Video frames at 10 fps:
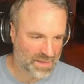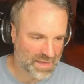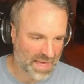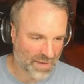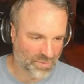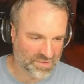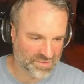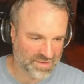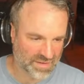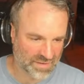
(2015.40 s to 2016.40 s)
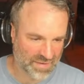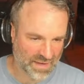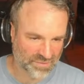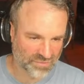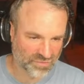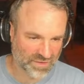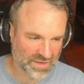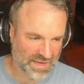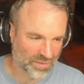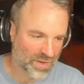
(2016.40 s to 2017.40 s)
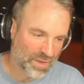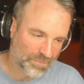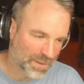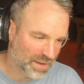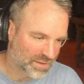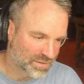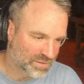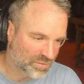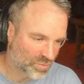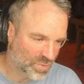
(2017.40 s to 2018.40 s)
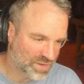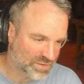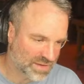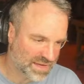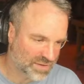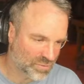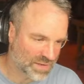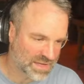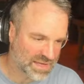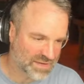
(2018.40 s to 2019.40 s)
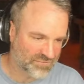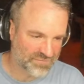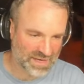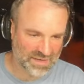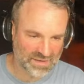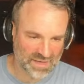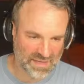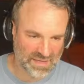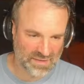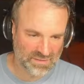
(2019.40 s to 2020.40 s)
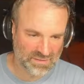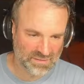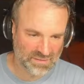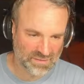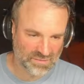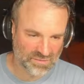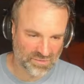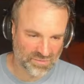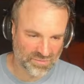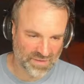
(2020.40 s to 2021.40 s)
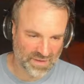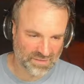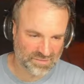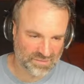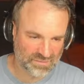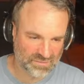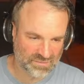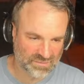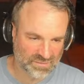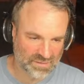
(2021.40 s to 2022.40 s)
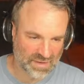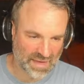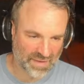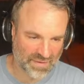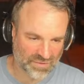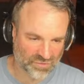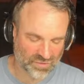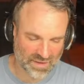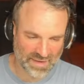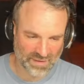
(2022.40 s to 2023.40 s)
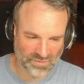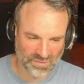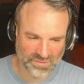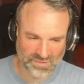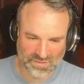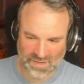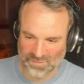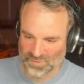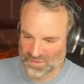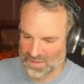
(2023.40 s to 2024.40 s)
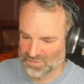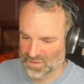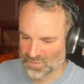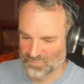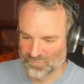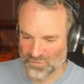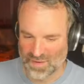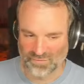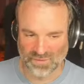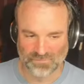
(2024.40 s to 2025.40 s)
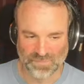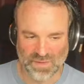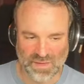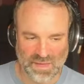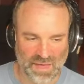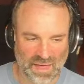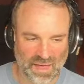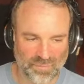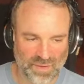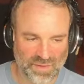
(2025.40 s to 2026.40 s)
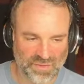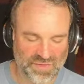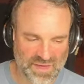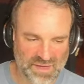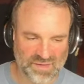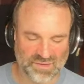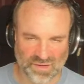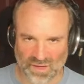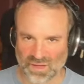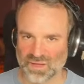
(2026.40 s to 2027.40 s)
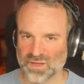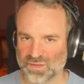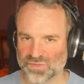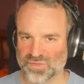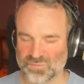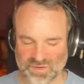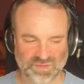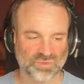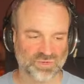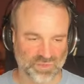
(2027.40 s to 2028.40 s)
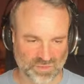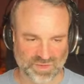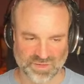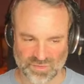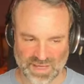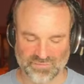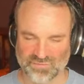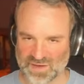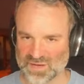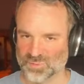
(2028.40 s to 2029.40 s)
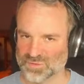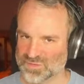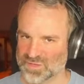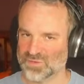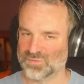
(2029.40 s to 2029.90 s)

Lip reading: and we're just taking that as a trigger count. But we could equally validly do this, and then the trigger count just keeps on counting up forever. These are the musical choices you have available to you